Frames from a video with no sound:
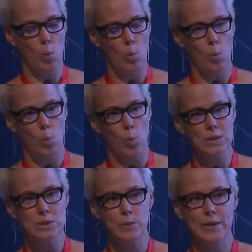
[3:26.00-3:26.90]

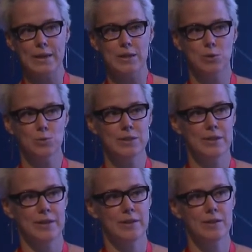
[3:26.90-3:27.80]
What we can use
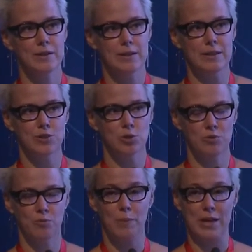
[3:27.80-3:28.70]
here in terms
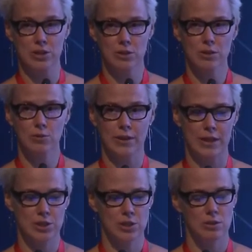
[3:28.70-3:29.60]
of patient
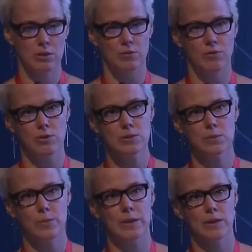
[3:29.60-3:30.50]
education, of
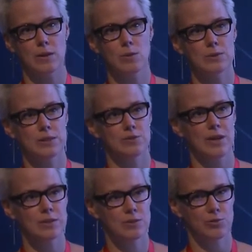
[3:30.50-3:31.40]
course, we know that
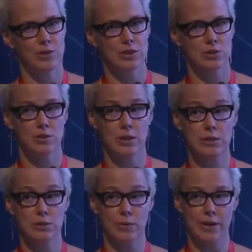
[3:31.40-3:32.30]
structured education
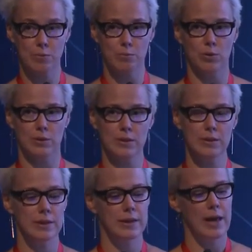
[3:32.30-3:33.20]
is very
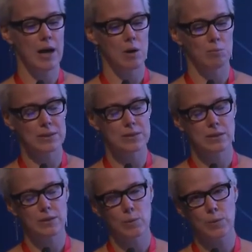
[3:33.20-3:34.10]
important.
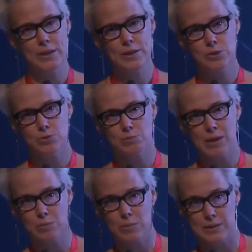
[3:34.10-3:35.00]
But we need to
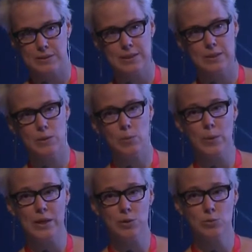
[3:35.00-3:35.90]
remember that
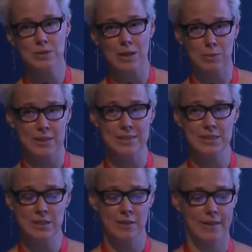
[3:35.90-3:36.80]
we can use some
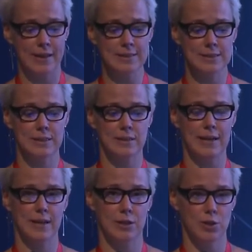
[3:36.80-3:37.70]
additional things,
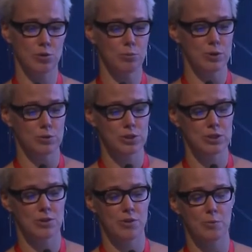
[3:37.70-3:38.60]
like new
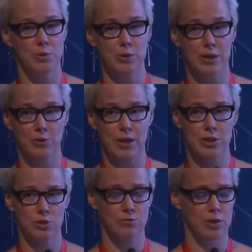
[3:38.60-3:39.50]
approaches to therapeutic
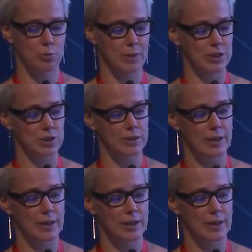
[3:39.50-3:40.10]
education of our patients.